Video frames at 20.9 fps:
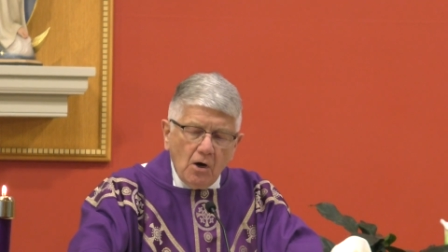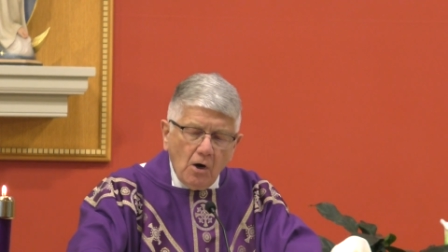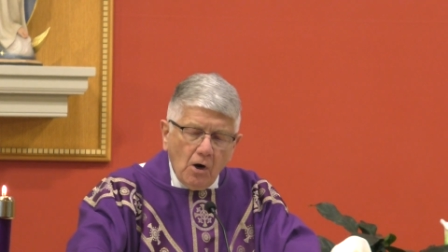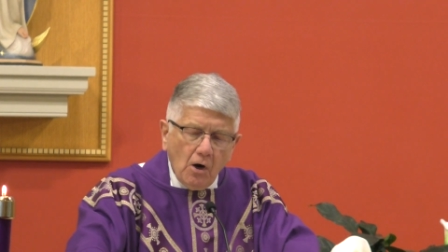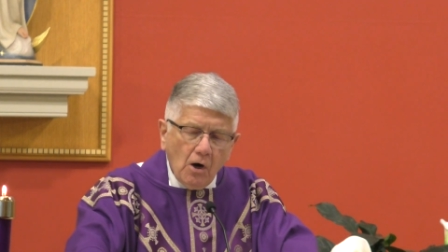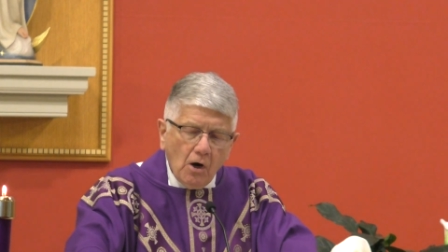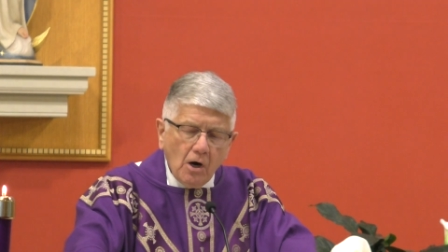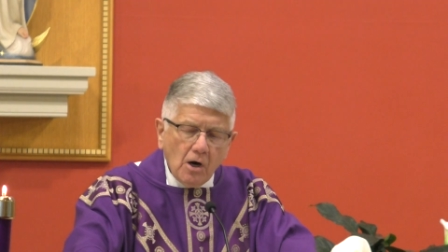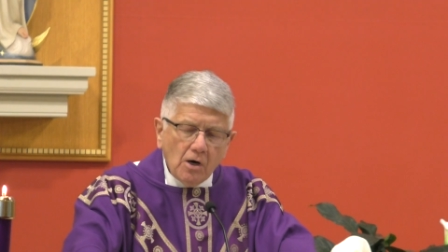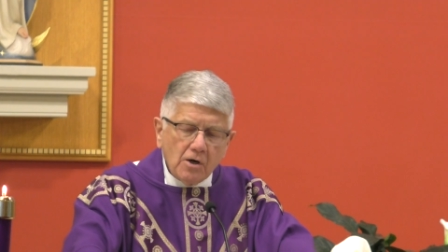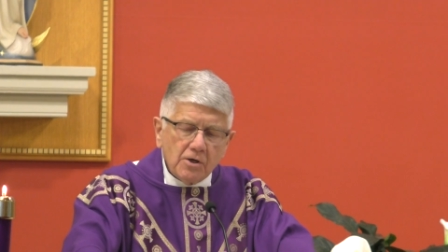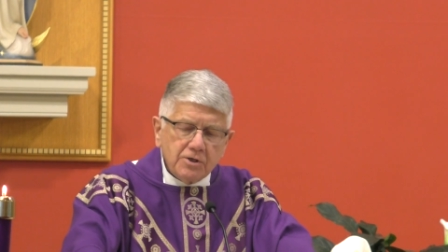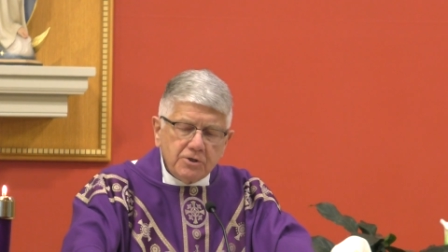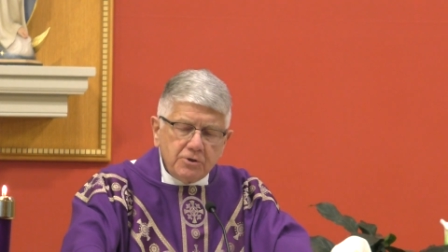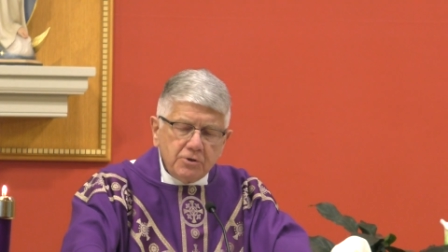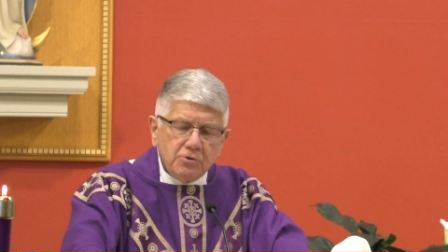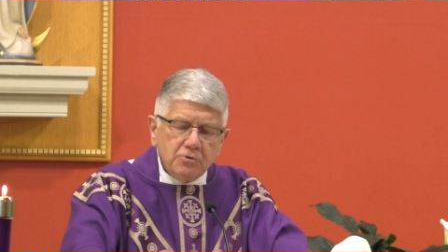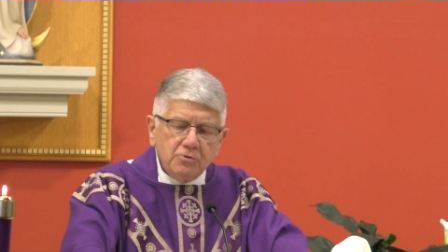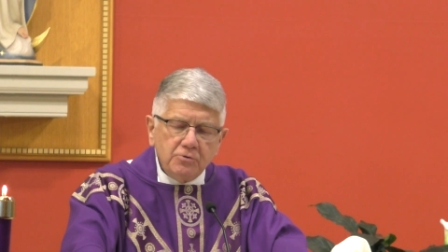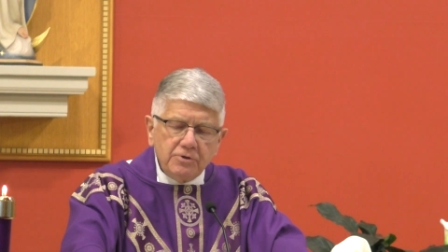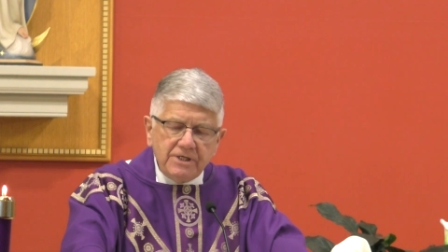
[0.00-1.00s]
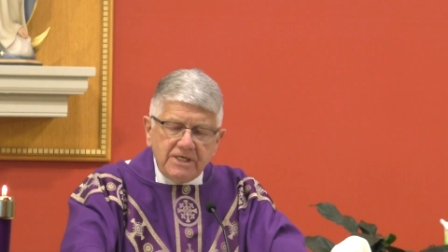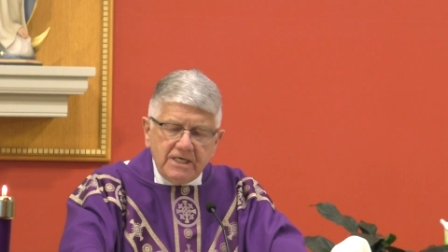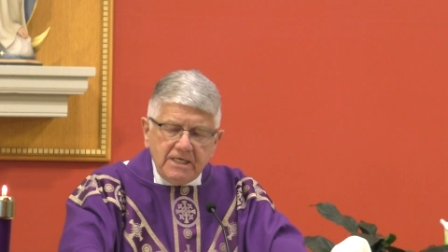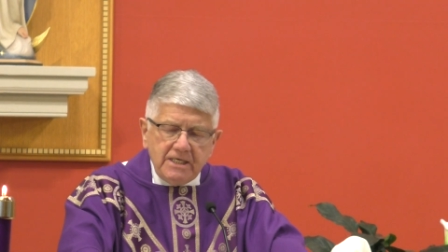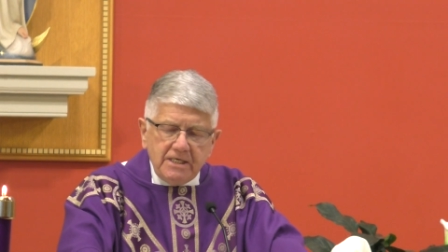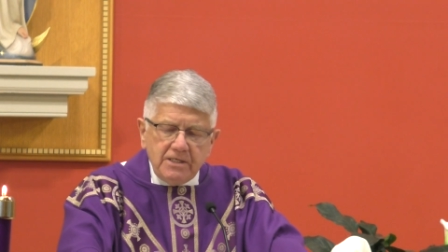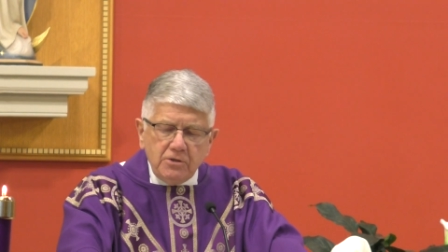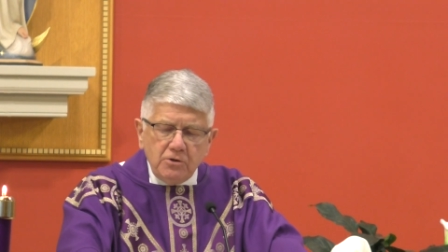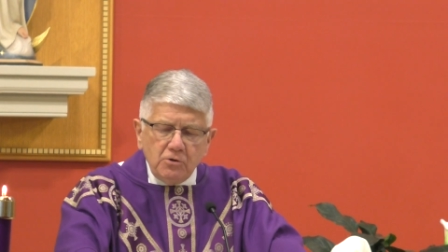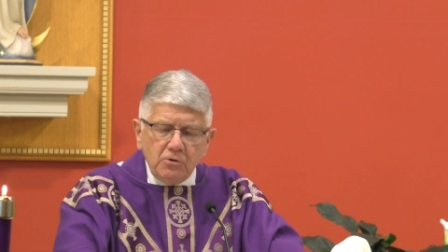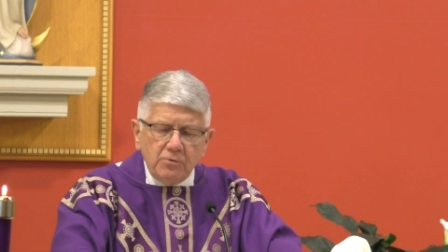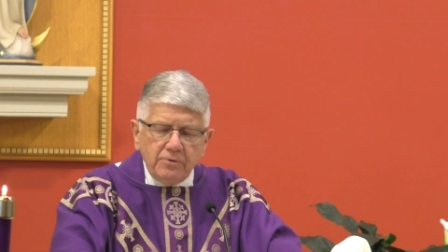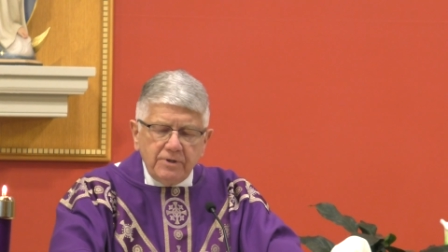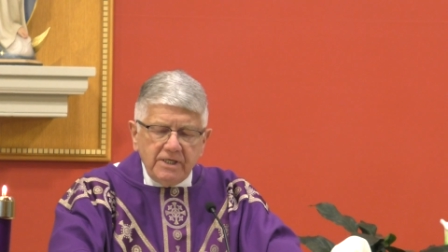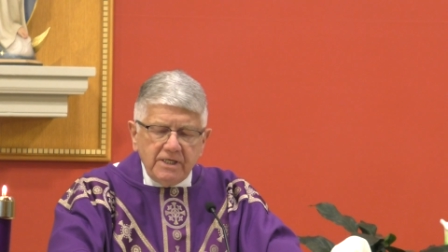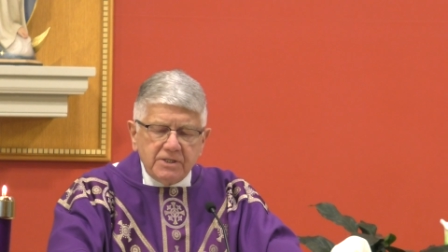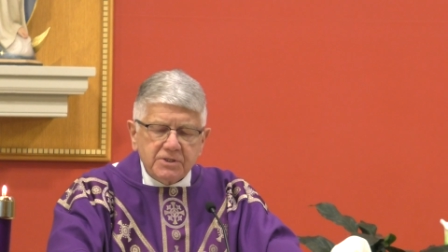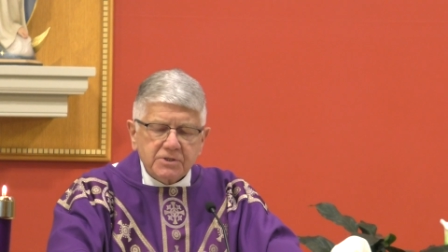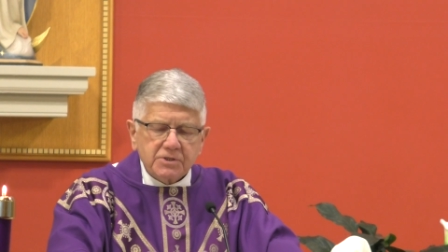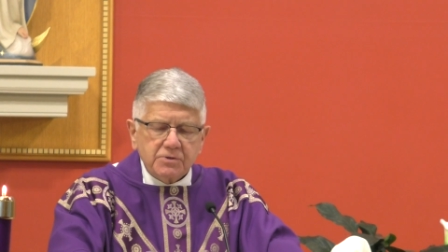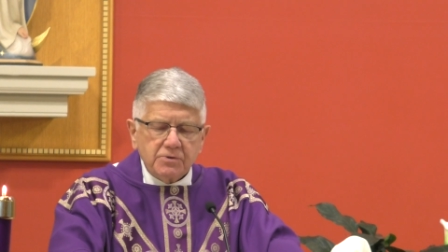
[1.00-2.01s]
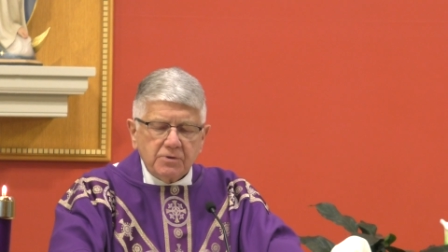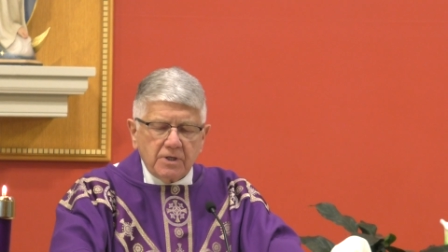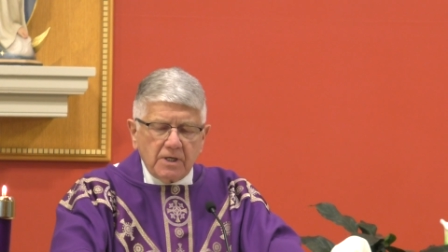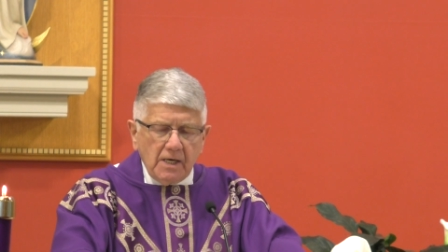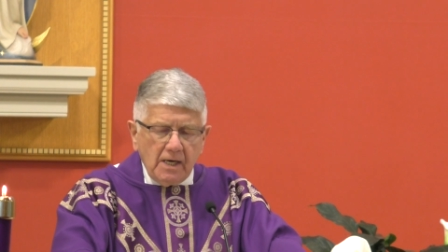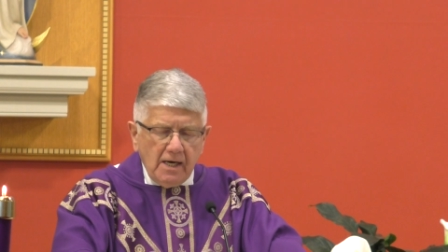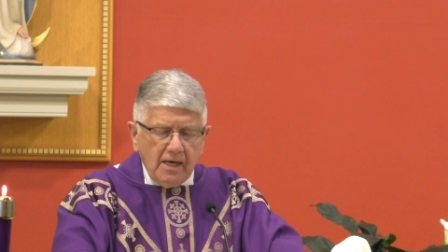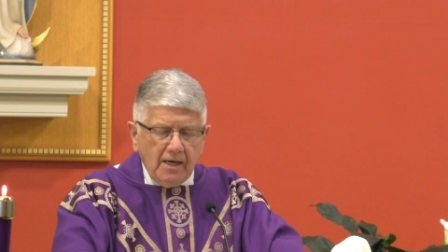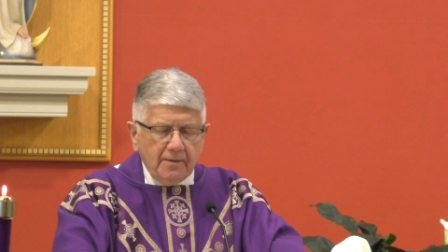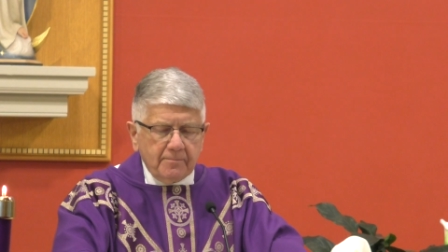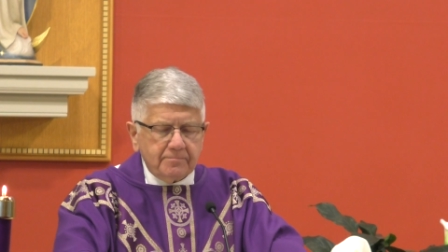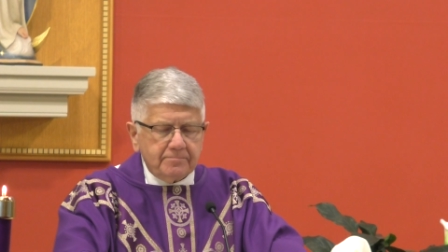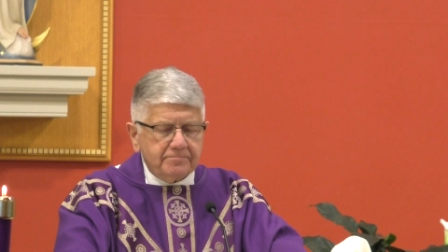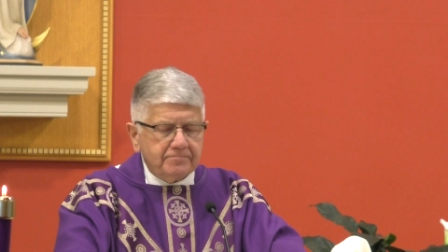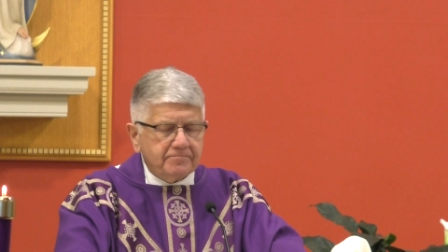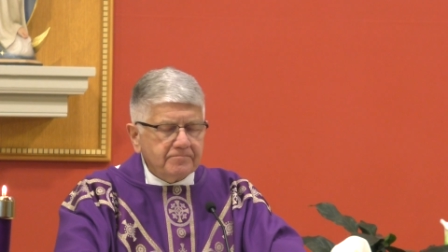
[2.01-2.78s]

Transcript: Are you he who is to come?